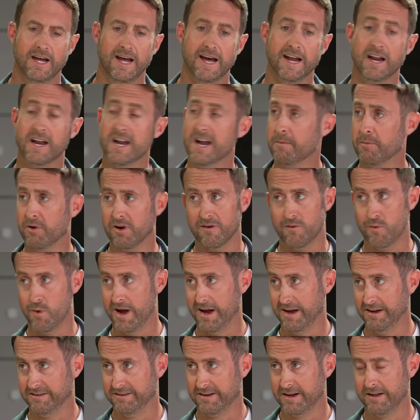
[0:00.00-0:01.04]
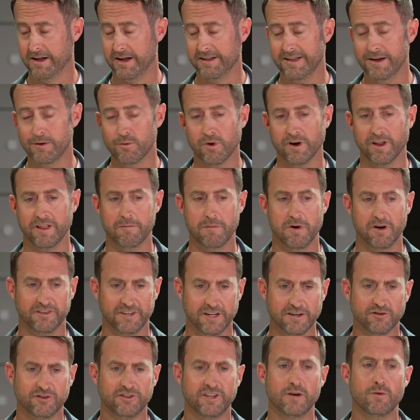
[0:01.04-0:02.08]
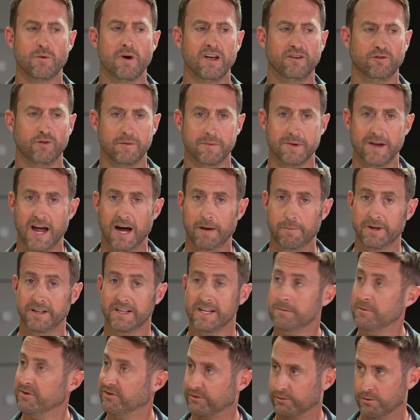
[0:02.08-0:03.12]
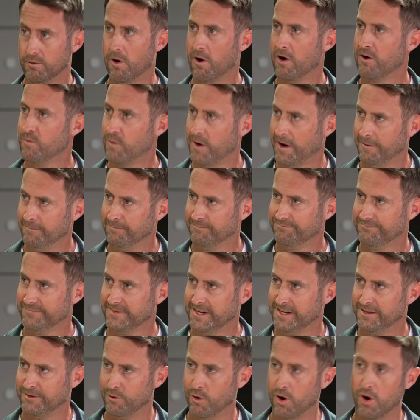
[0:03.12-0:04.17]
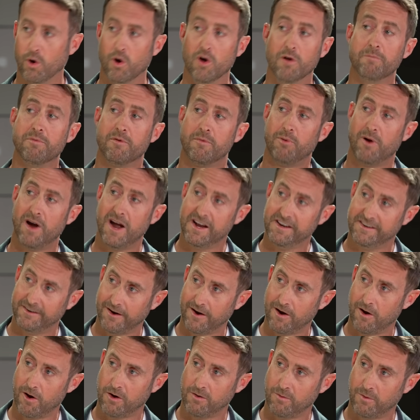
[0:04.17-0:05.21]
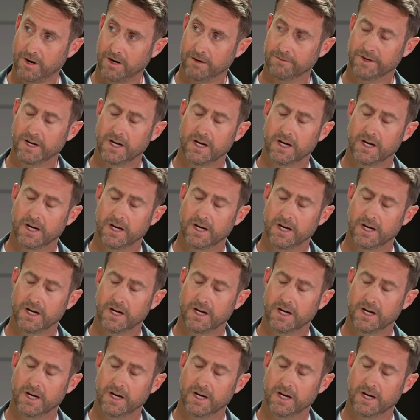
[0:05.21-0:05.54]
in a number of ways. I, I, think one of the most interesting ways we've been helping them is through hardware and through our own proprietary hardware.